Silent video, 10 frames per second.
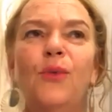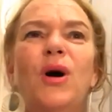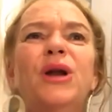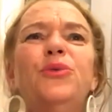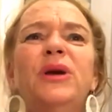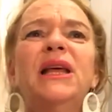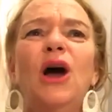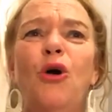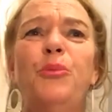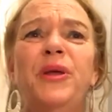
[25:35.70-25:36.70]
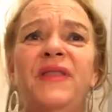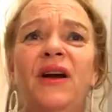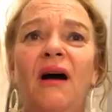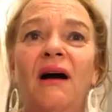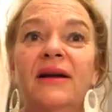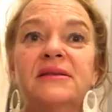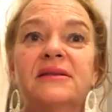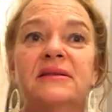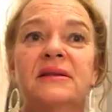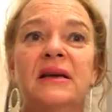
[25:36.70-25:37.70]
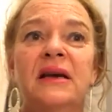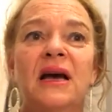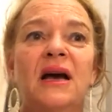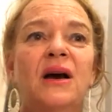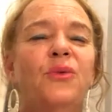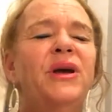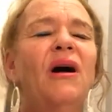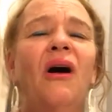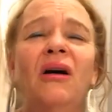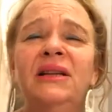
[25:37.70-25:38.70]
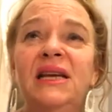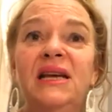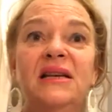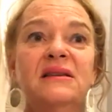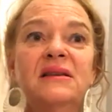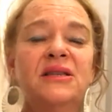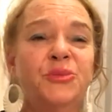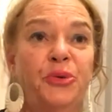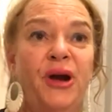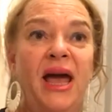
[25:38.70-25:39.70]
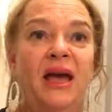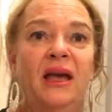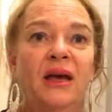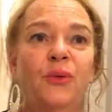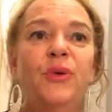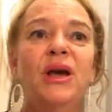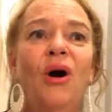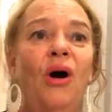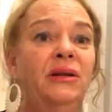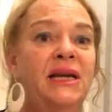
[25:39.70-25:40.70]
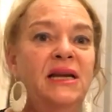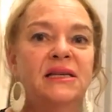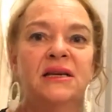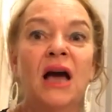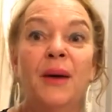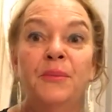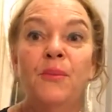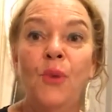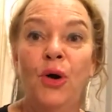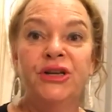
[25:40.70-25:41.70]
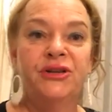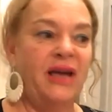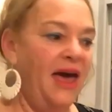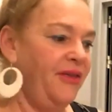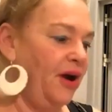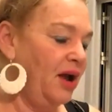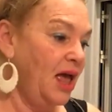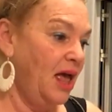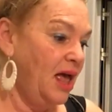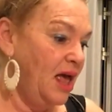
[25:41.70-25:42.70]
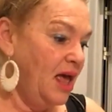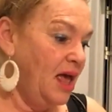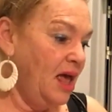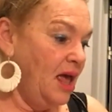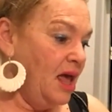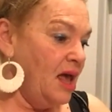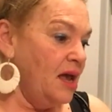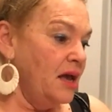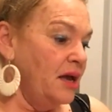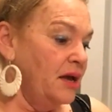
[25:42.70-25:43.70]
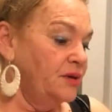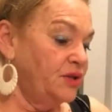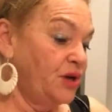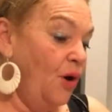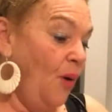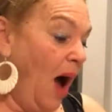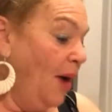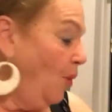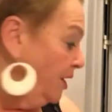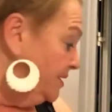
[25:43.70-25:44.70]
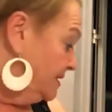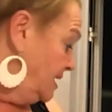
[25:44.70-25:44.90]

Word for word: want to really open their hearts. We all need to pray. We all need to come more together. So I want to